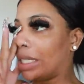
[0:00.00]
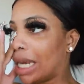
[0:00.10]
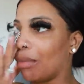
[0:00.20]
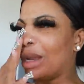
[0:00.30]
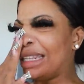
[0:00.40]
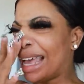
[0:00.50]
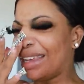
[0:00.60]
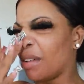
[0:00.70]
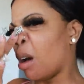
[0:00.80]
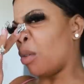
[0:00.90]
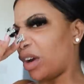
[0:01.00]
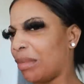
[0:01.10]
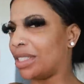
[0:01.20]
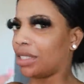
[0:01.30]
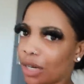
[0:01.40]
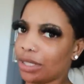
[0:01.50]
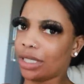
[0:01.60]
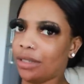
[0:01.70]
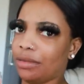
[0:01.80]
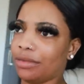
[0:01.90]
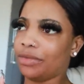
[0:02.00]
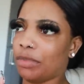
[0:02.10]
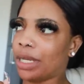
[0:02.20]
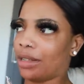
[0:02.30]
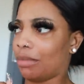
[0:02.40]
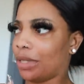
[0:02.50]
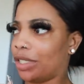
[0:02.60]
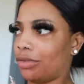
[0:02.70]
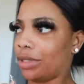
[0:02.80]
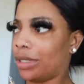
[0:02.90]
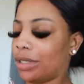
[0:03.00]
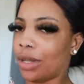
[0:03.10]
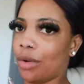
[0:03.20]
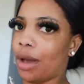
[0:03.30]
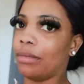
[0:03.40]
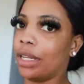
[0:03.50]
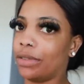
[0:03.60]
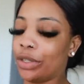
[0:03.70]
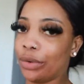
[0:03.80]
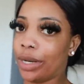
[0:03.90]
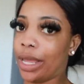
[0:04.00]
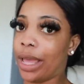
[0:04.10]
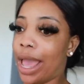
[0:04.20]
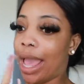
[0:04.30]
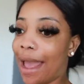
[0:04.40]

which I'm really not even hungry. I'm just thirsty for my Starbucks drinks. So I'm definitely doing that